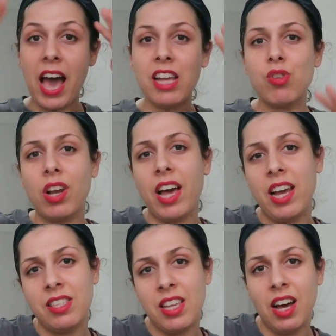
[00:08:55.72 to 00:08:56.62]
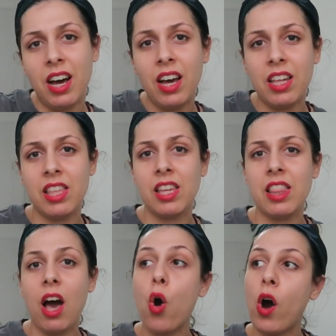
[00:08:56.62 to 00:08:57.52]
idolize her and
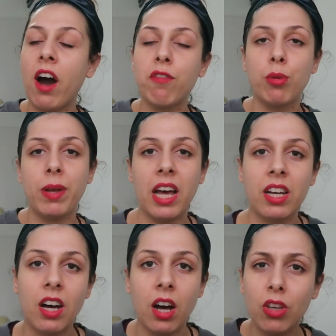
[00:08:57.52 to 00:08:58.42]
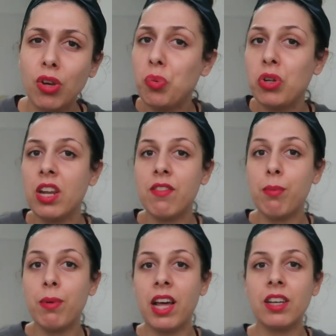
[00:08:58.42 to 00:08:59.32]
think that oh i have to be like her you will
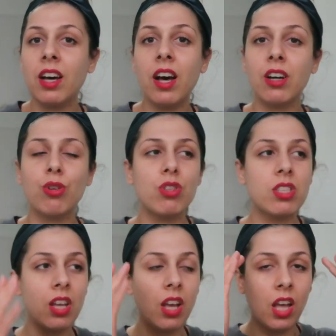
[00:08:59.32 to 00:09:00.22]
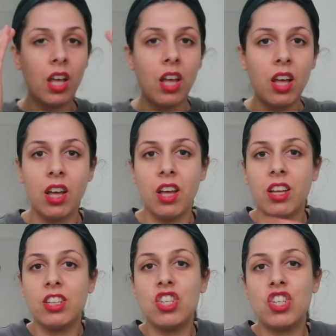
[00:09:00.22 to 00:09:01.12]
never be like her because
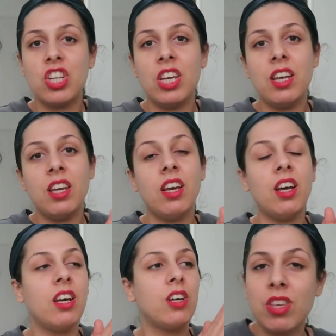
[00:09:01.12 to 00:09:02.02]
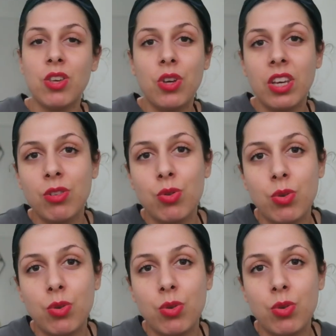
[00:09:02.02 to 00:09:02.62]
she i don't think you can